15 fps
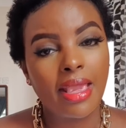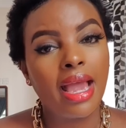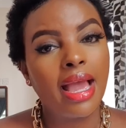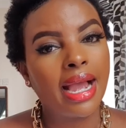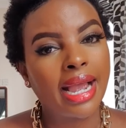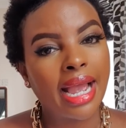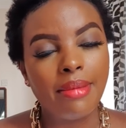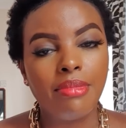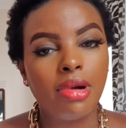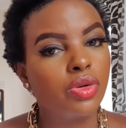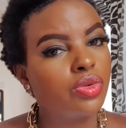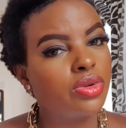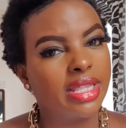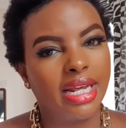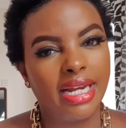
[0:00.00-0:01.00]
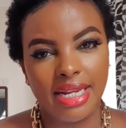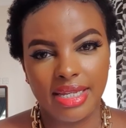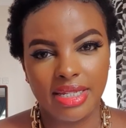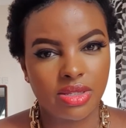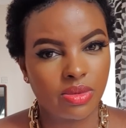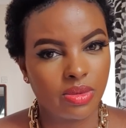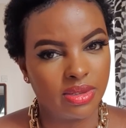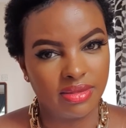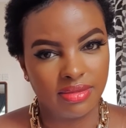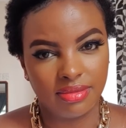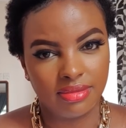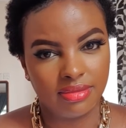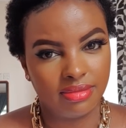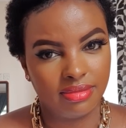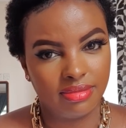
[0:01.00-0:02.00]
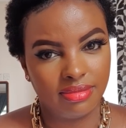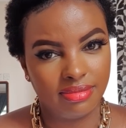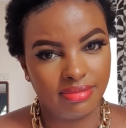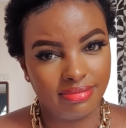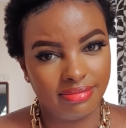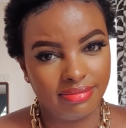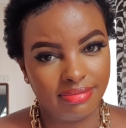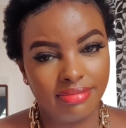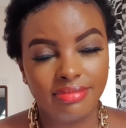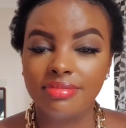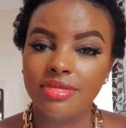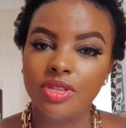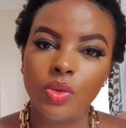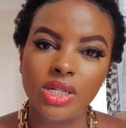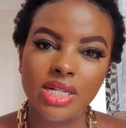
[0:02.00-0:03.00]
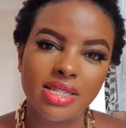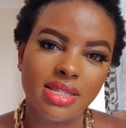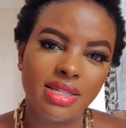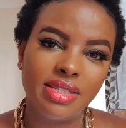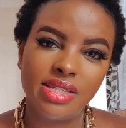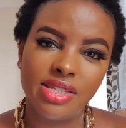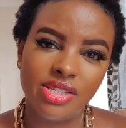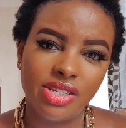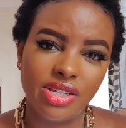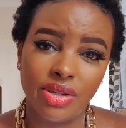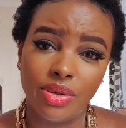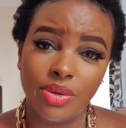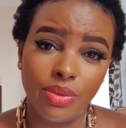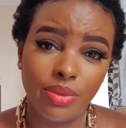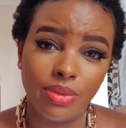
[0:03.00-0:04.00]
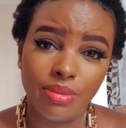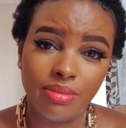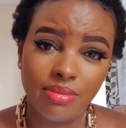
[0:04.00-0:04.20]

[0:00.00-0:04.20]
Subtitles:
Come out with a lesson. What is it teaching you?